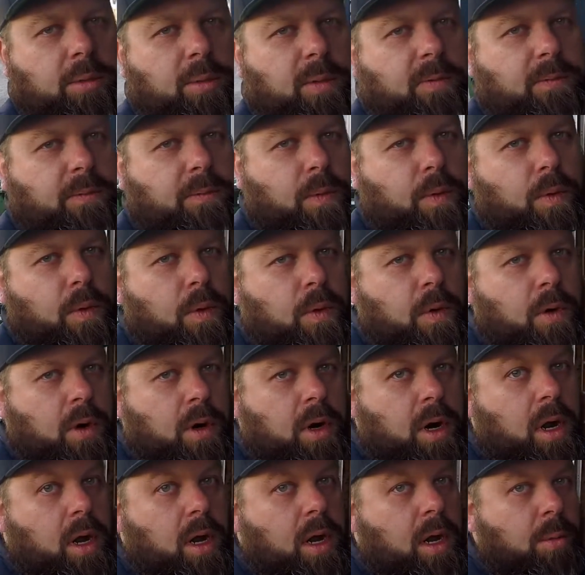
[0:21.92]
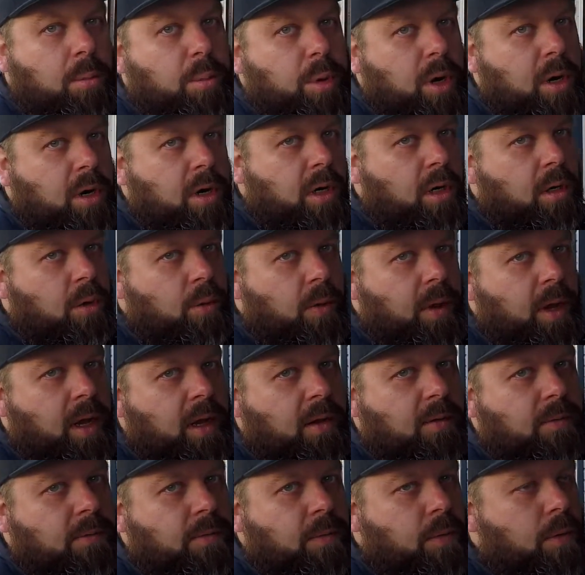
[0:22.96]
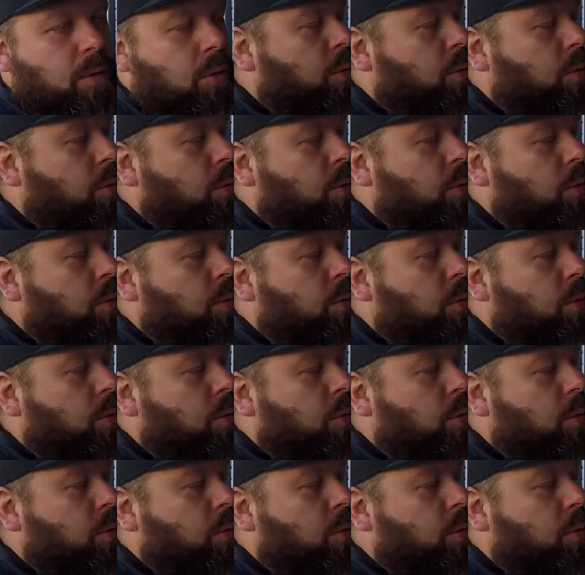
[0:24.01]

before I park it away for the